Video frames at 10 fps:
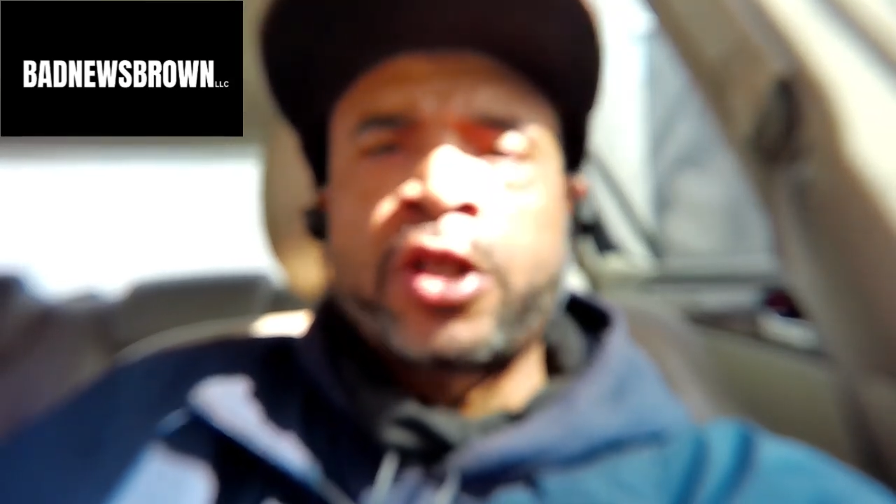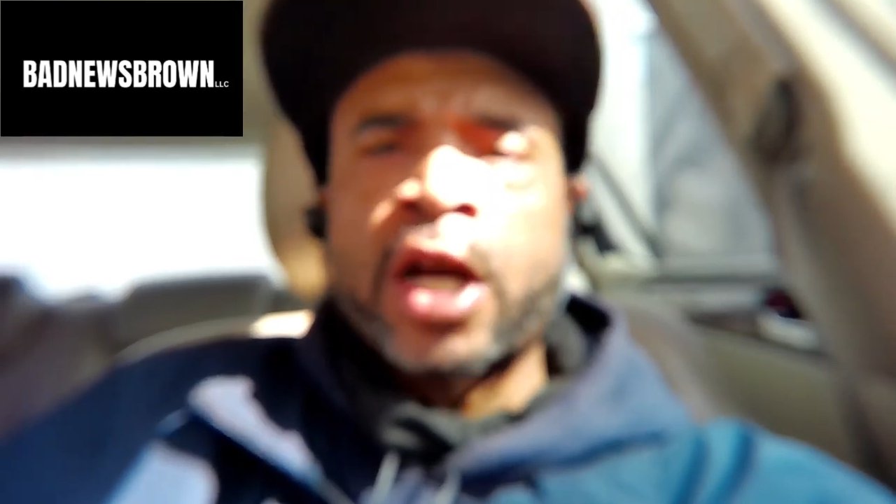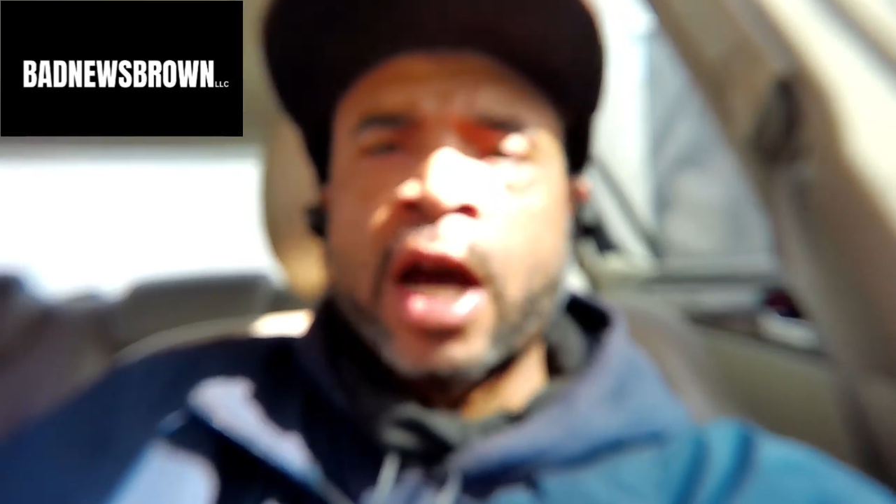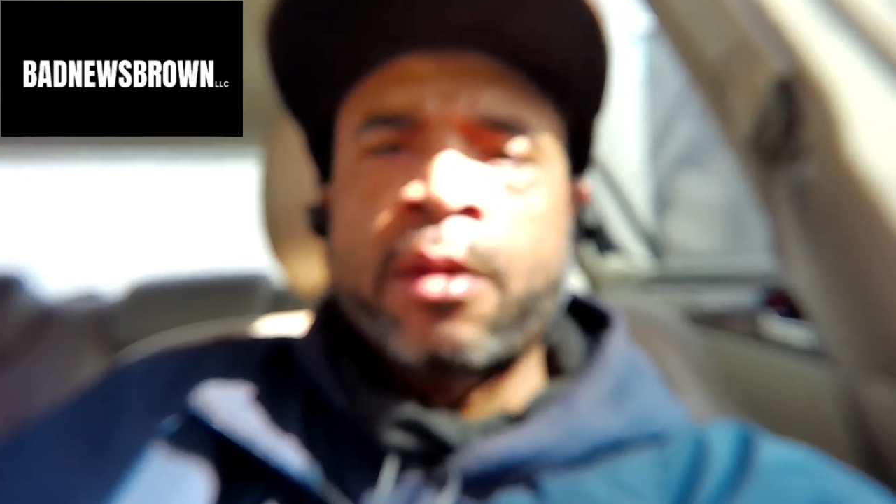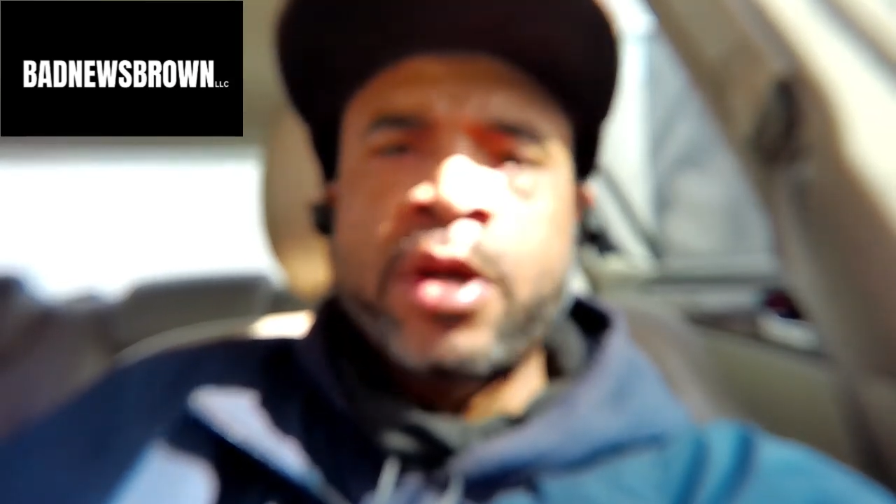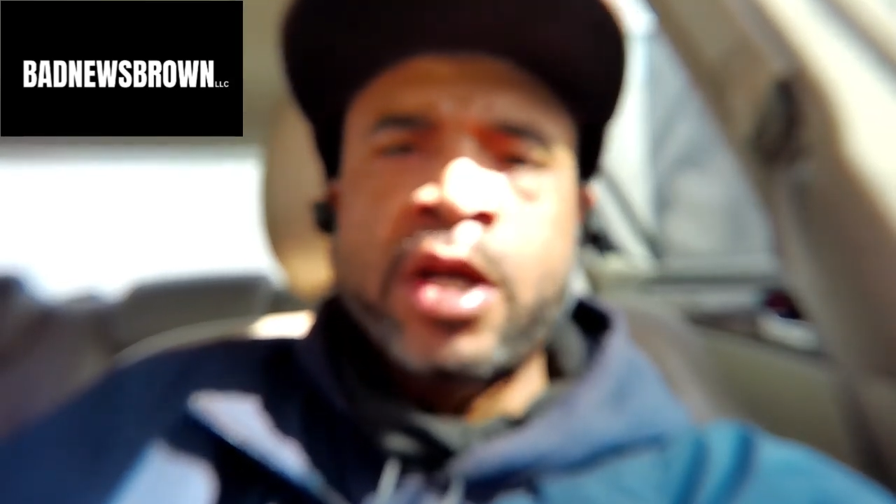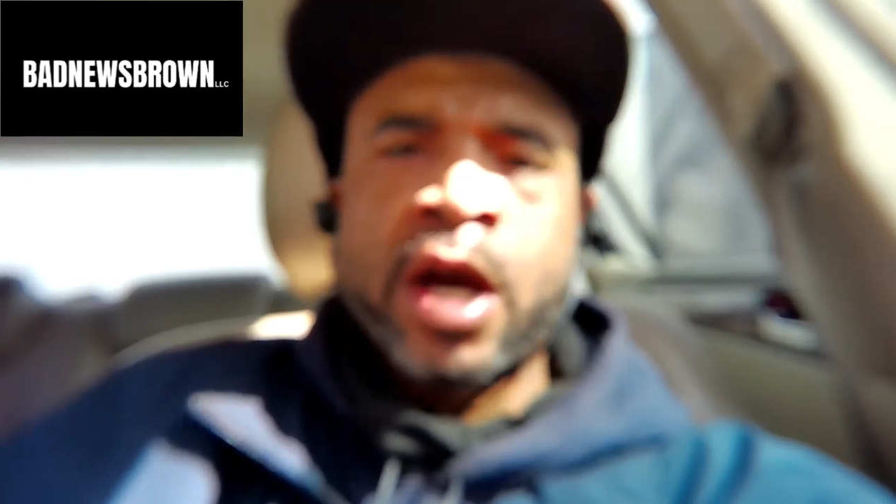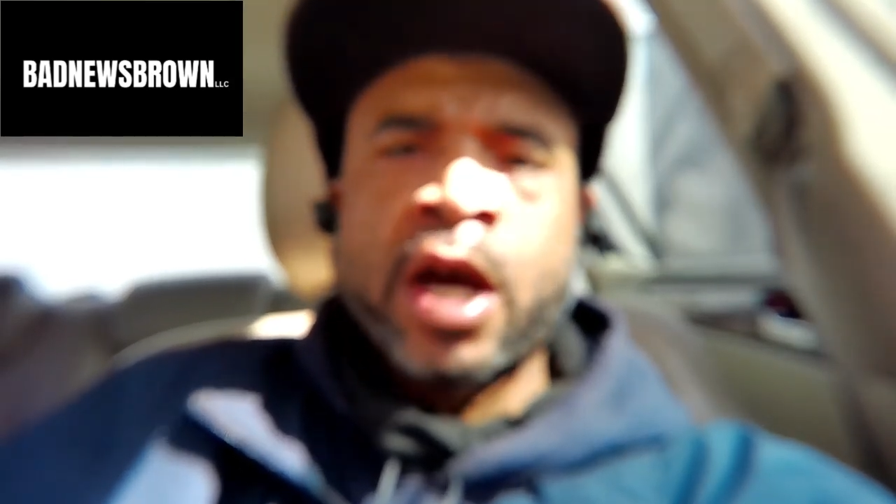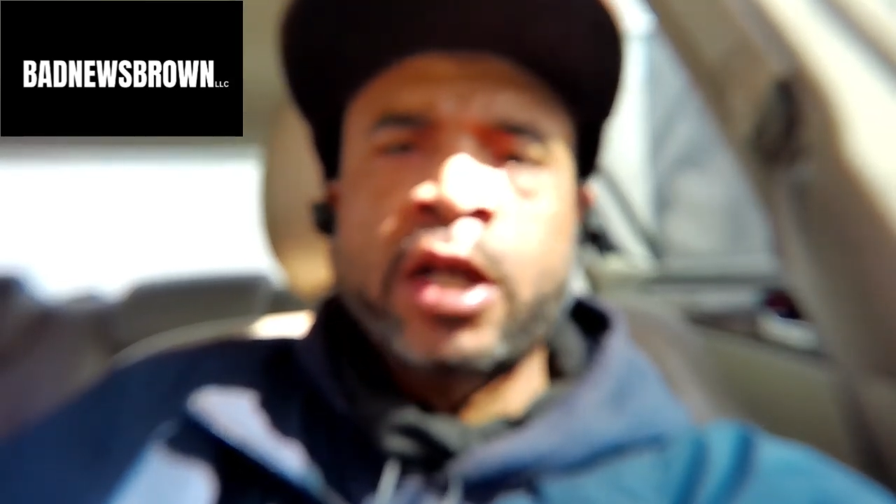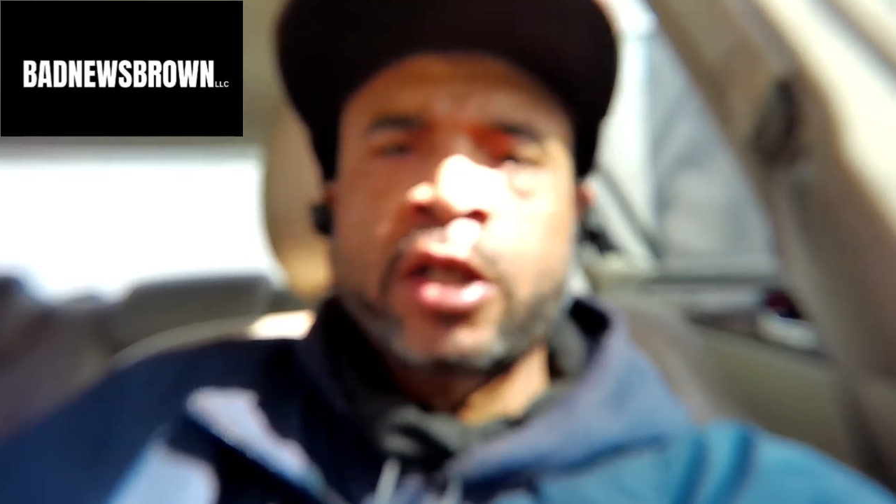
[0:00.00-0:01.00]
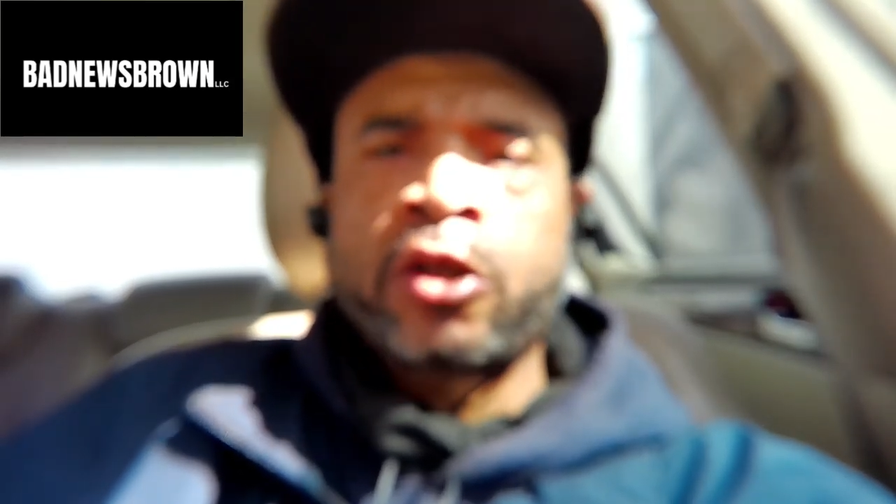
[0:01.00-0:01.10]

job he at,